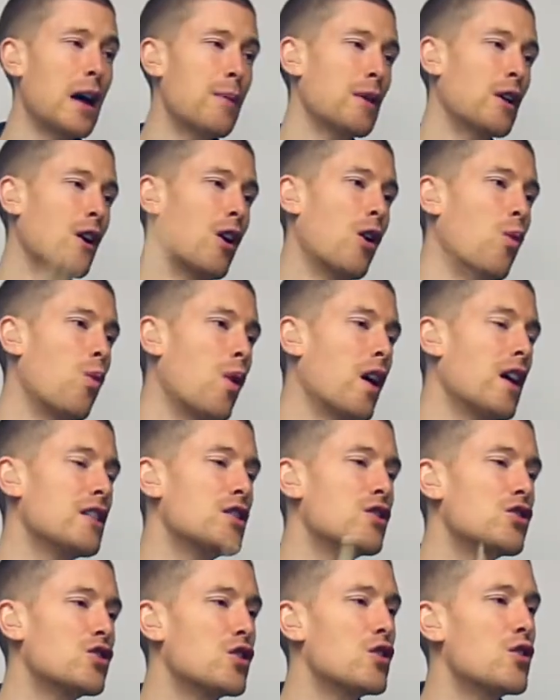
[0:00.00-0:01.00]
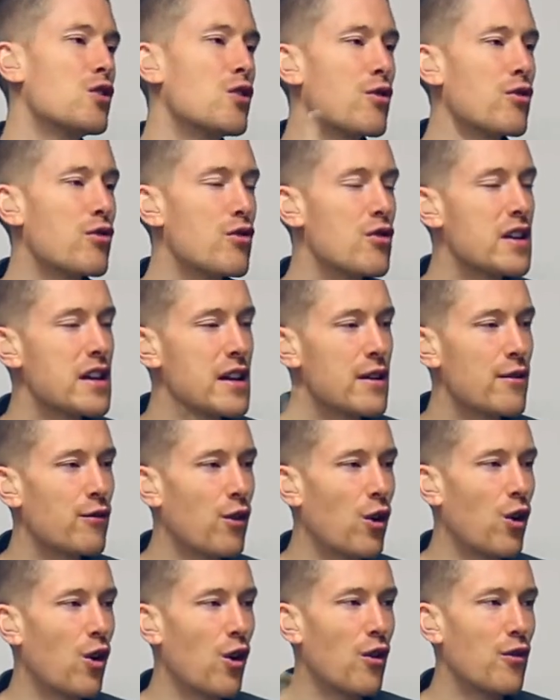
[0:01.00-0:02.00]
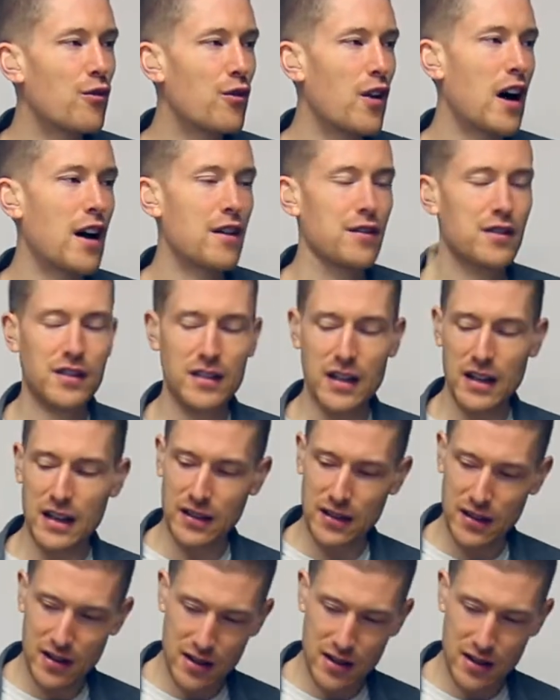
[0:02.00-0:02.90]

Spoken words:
We've got 1, 2, 3, 4, 5, 6.